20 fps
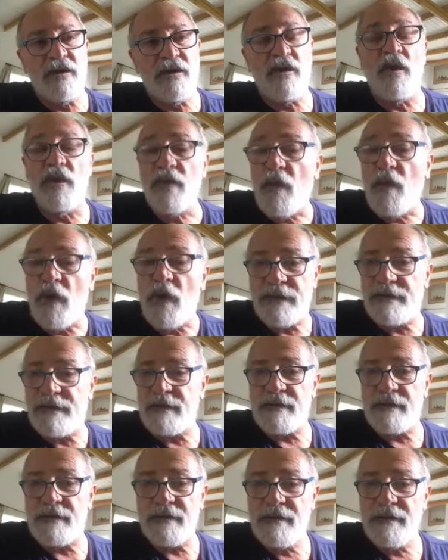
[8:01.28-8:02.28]
cold
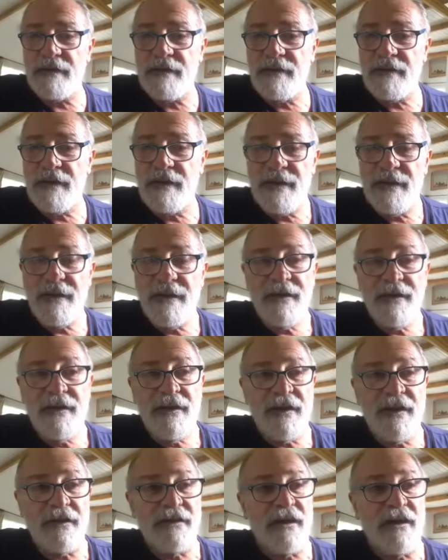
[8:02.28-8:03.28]
water.
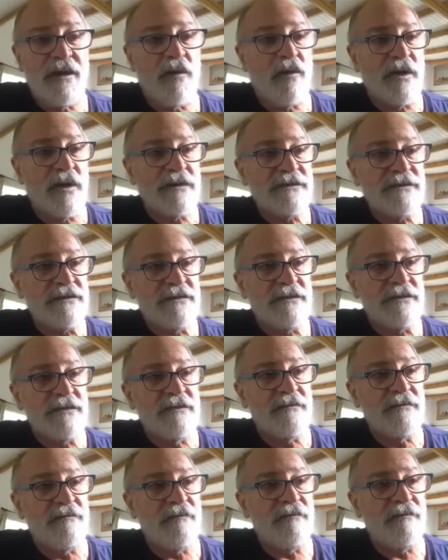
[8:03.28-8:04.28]
And that was
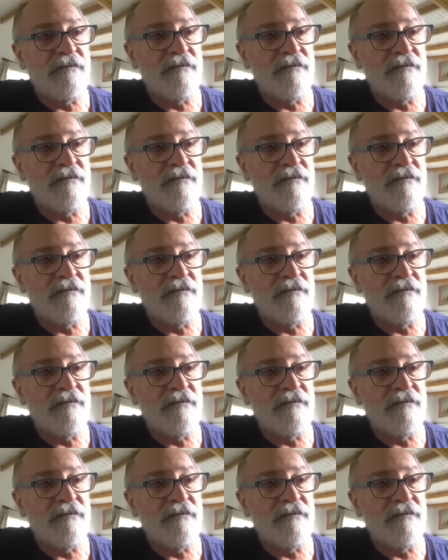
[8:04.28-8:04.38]
in